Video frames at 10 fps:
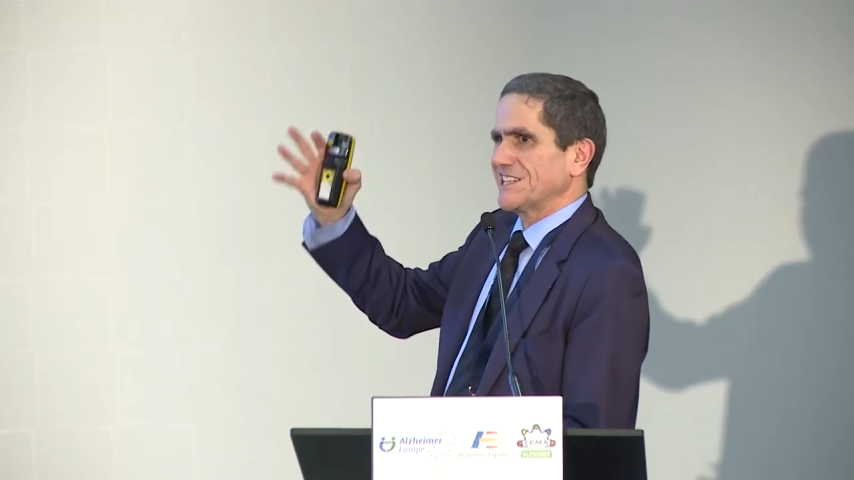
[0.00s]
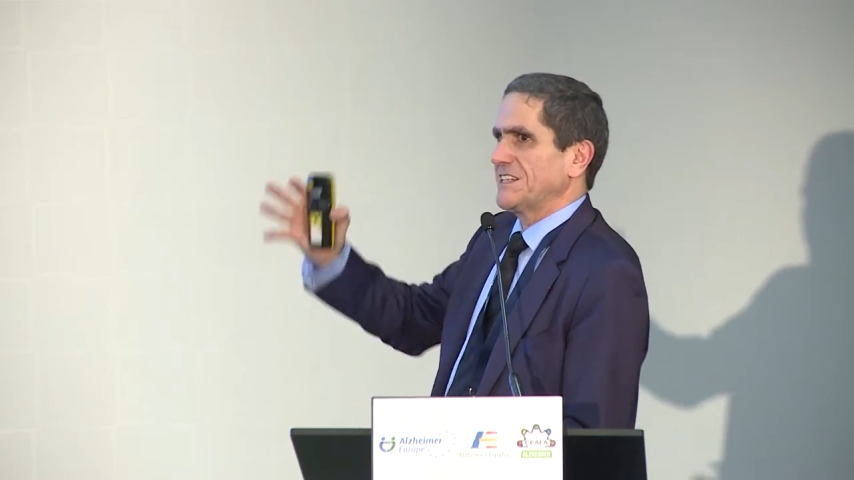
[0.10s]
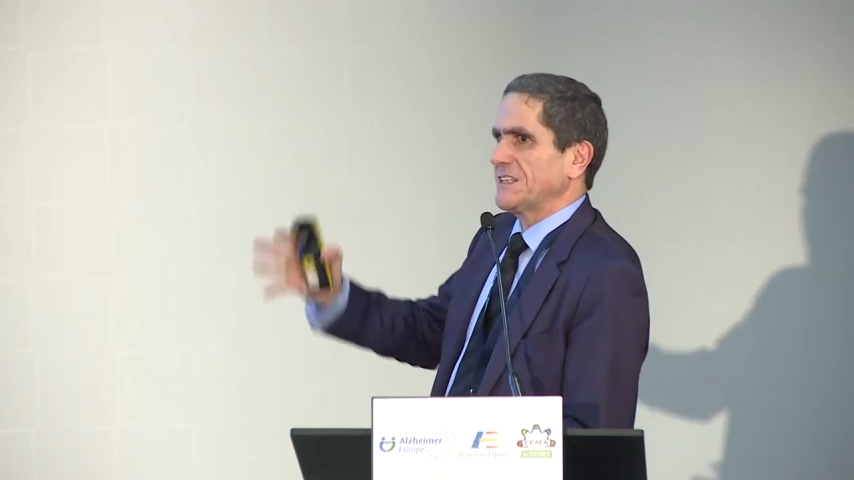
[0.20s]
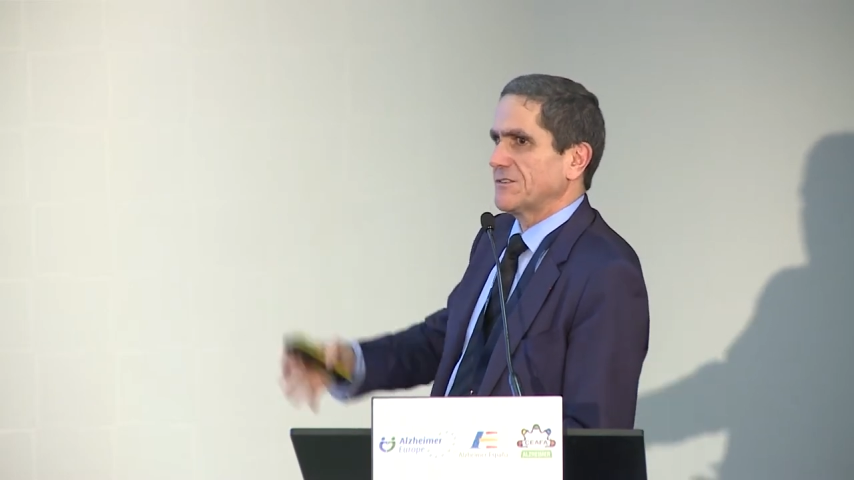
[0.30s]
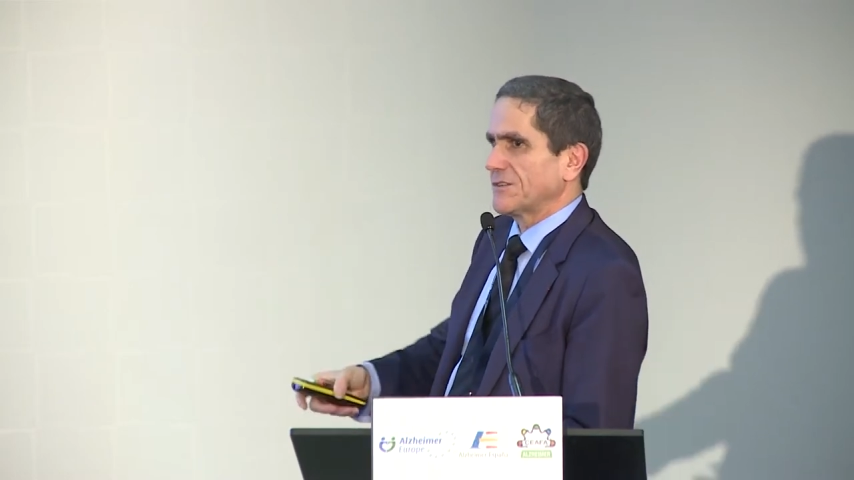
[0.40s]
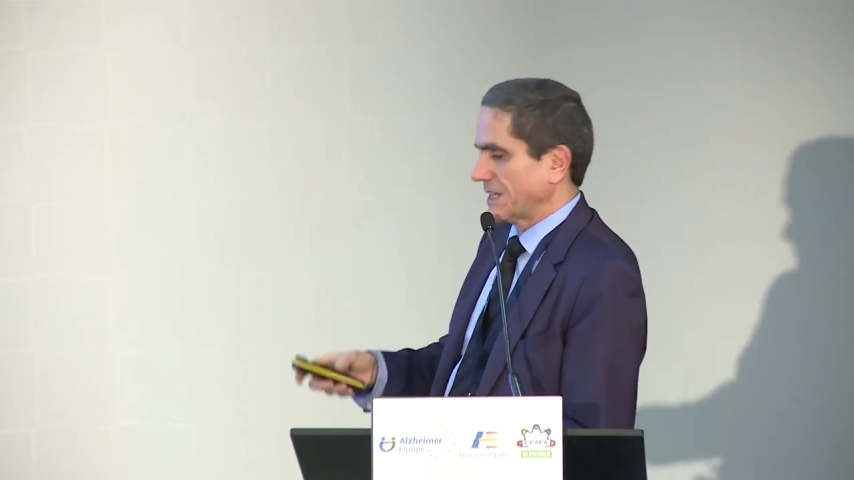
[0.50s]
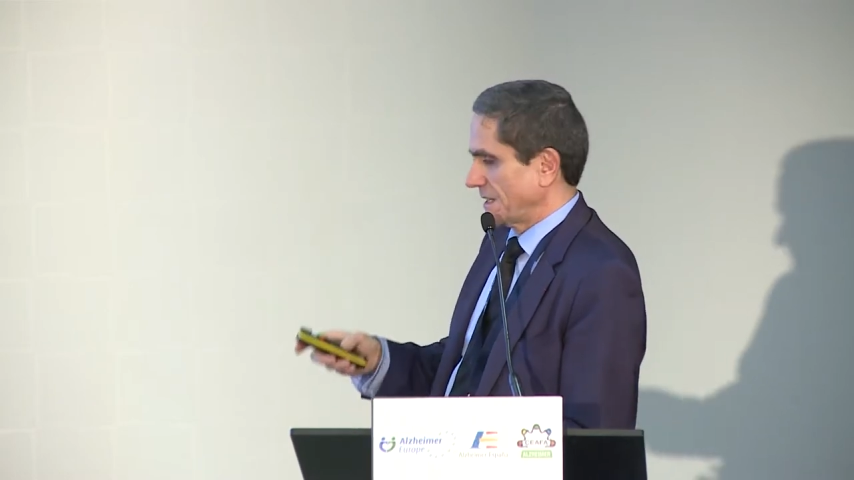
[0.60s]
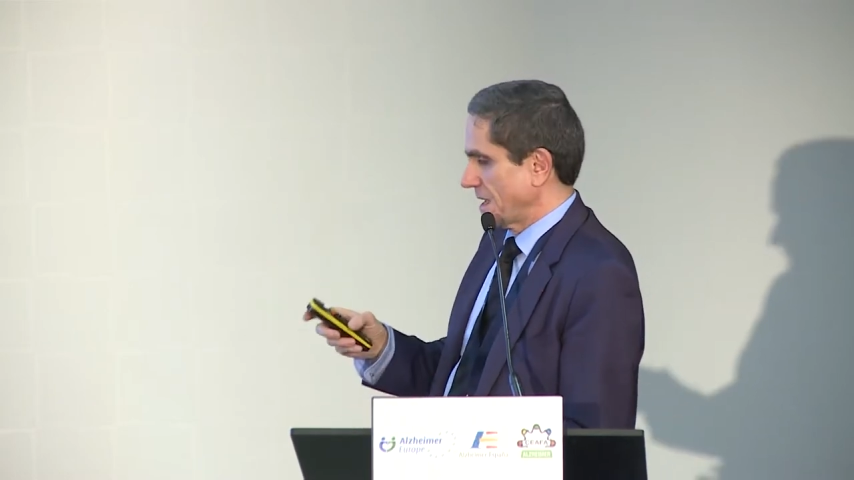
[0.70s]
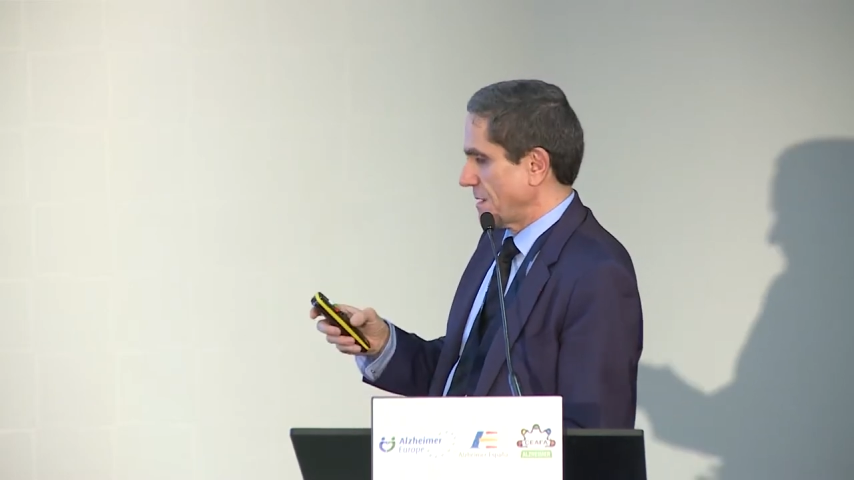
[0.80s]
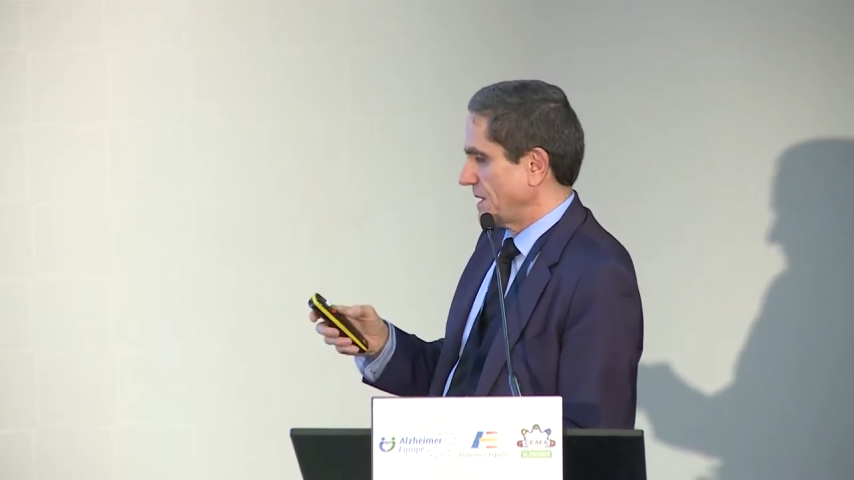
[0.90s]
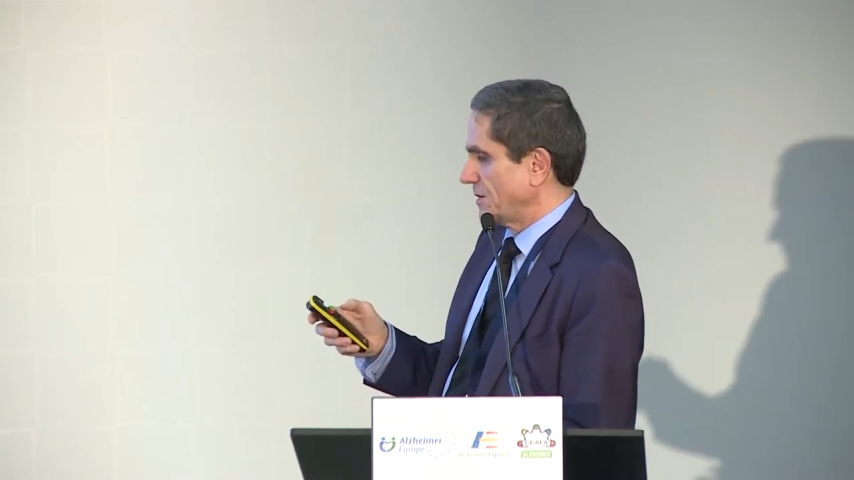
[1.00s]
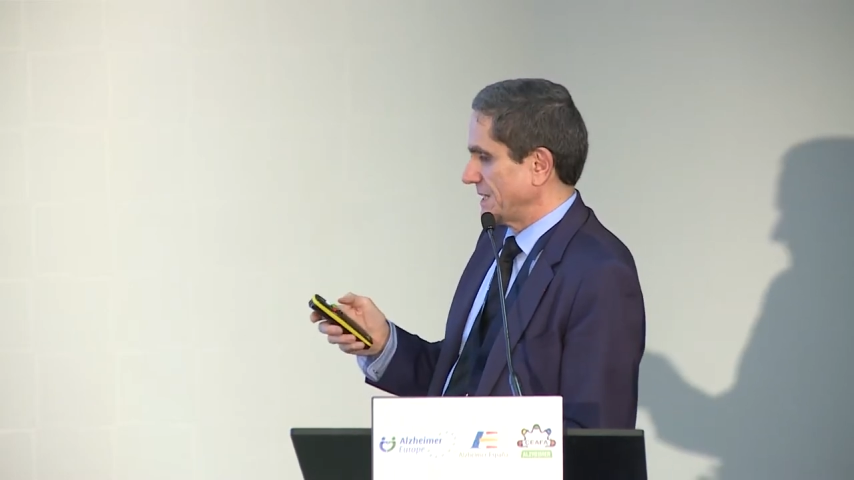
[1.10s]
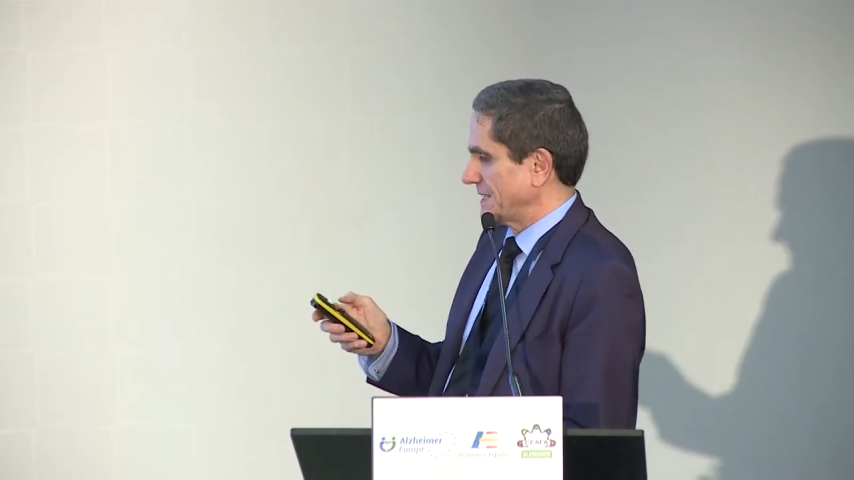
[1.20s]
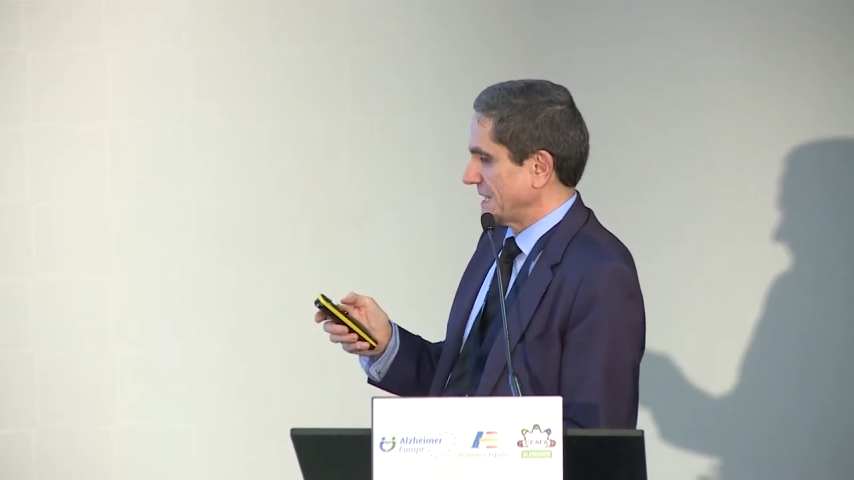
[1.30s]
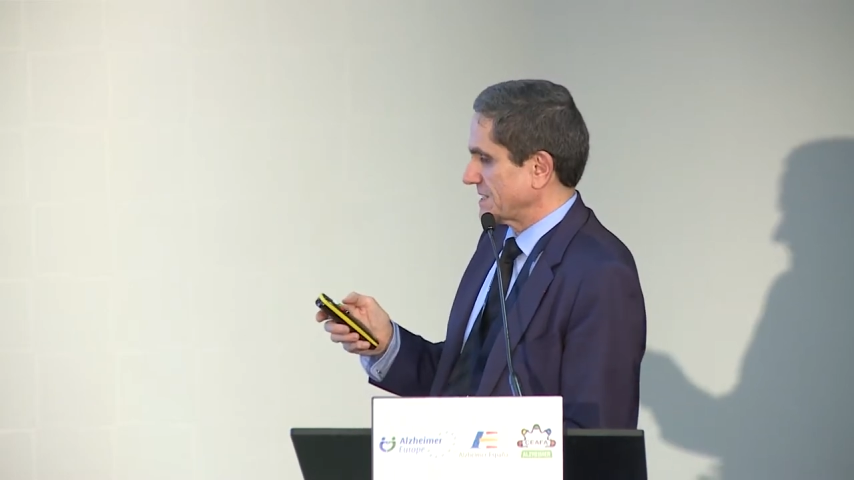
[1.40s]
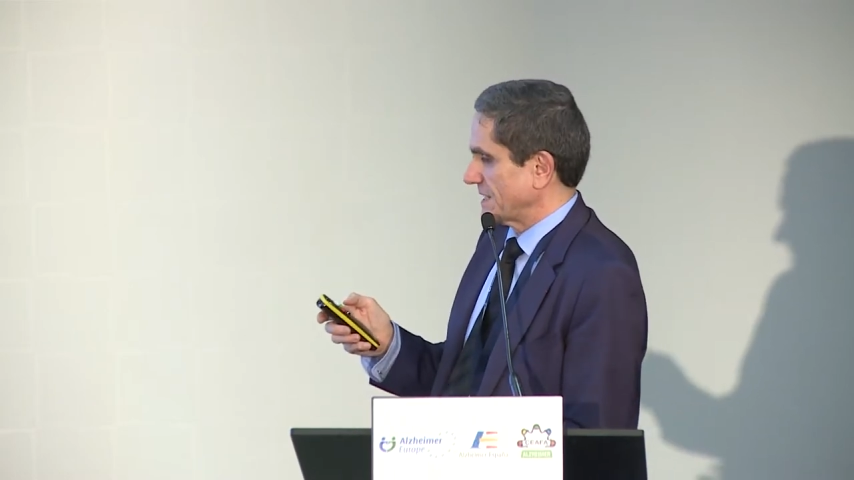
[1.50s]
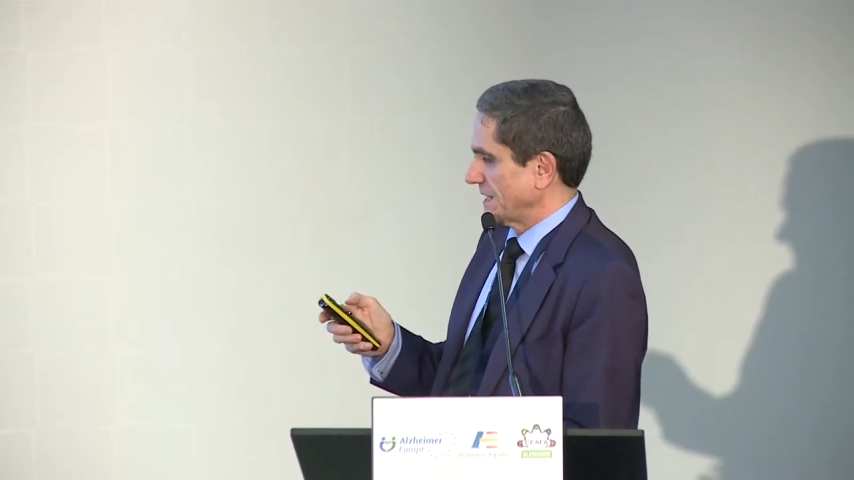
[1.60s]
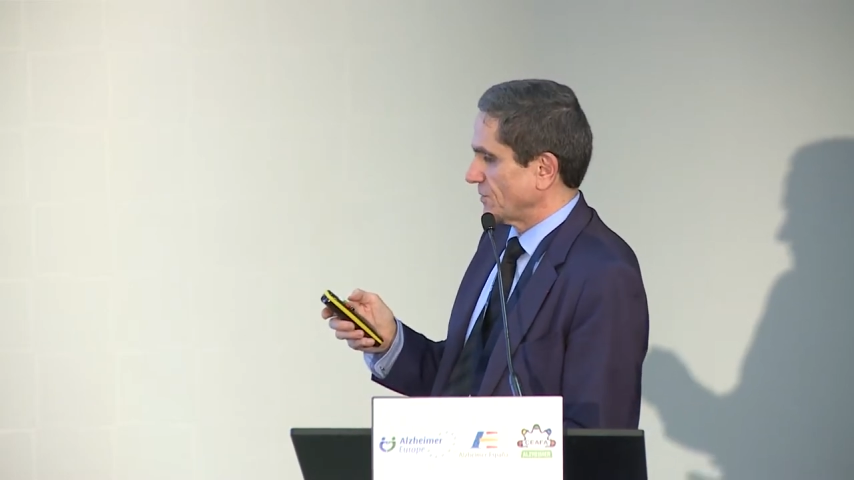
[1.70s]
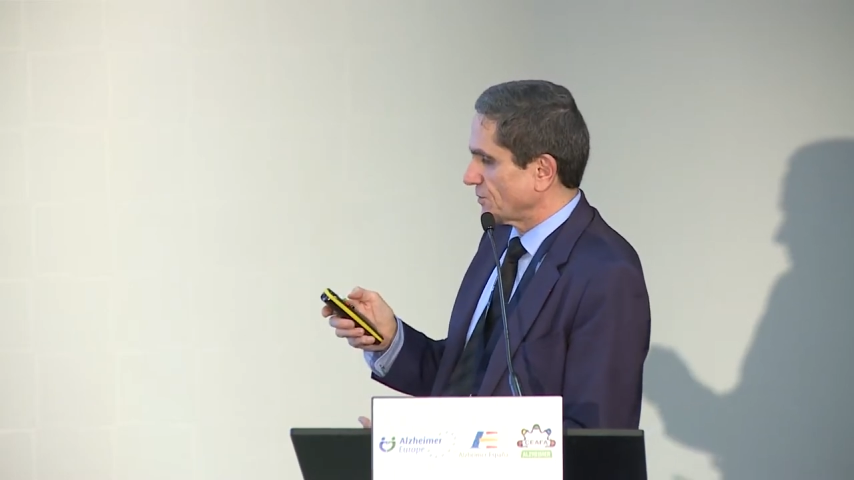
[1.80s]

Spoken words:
linear amyloid cascade.